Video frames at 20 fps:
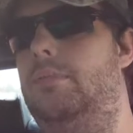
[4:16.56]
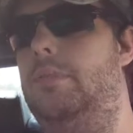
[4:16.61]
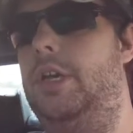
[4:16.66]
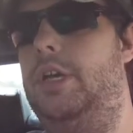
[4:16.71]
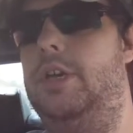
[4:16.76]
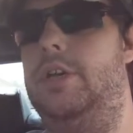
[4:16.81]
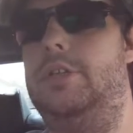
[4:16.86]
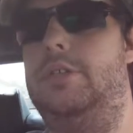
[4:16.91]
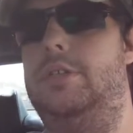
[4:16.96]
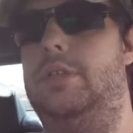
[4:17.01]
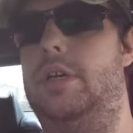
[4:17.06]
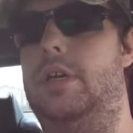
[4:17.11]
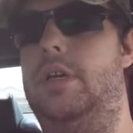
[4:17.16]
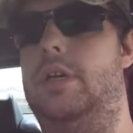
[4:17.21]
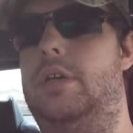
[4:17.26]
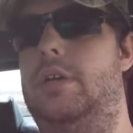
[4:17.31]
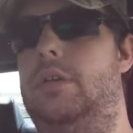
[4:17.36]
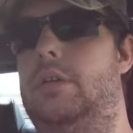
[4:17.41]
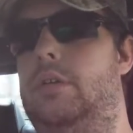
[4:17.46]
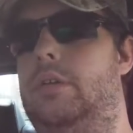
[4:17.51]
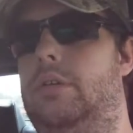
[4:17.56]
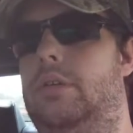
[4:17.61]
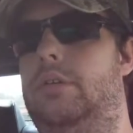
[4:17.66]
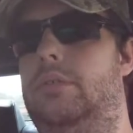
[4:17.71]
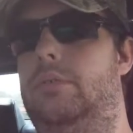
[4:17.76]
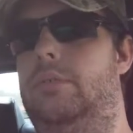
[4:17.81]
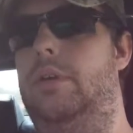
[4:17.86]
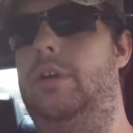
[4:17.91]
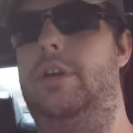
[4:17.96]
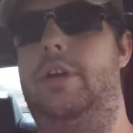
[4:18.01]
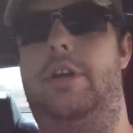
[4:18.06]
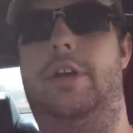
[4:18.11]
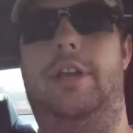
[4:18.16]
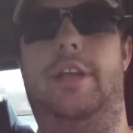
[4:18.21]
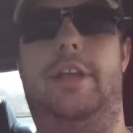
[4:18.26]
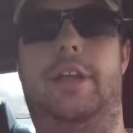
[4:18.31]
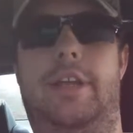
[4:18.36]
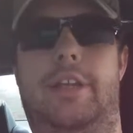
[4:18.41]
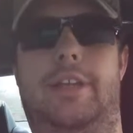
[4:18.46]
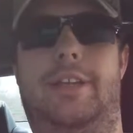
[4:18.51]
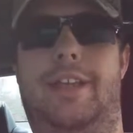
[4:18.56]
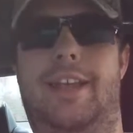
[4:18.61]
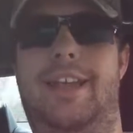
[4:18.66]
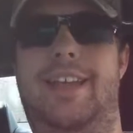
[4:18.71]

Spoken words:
because we're going to need it.